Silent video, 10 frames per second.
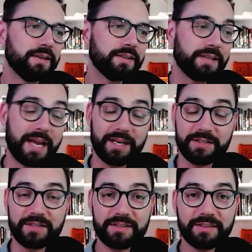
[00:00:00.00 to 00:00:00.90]
That
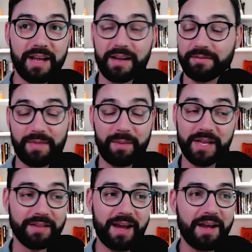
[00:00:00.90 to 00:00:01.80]
is,
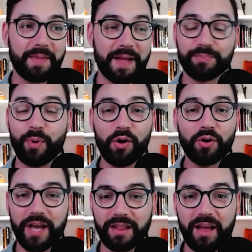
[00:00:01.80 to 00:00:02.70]
that's bold.
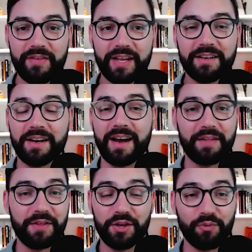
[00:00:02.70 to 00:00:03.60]
I love it. I
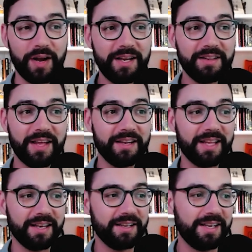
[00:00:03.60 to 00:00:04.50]
think you're right
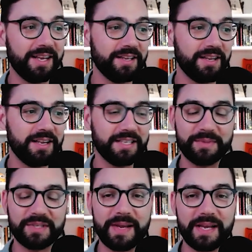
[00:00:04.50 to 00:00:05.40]
that he seems
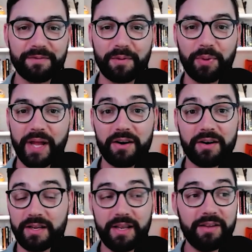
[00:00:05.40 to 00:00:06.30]
to be a different player.
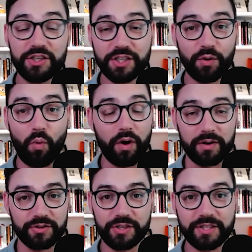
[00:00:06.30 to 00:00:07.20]
Just in the
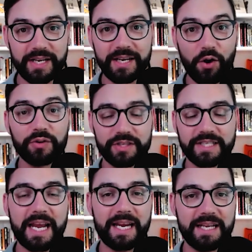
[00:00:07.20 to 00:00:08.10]
Warriors, just in Golden
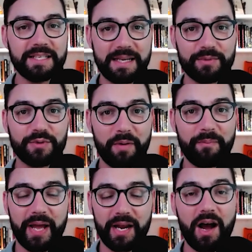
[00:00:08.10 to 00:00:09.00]
State, he seems to have
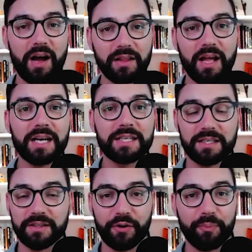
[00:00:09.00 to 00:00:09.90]
been unlocked a
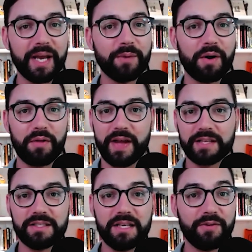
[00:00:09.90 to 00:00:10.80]
little bit, whether that's
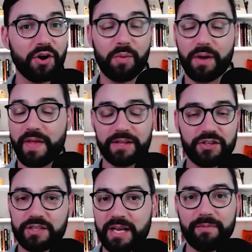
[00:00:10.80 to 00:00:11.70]
Steve Kerr, whether that's
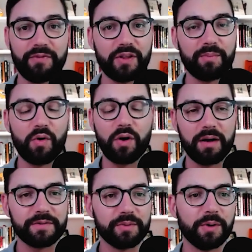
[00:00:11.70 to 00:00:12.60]
just him feeling more
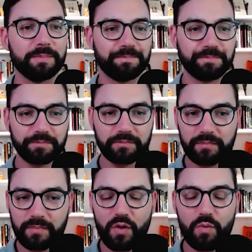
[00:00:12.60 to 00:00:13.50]
comfortable.
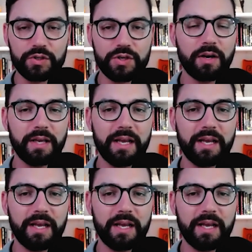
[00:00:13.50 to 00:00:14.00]
We're talking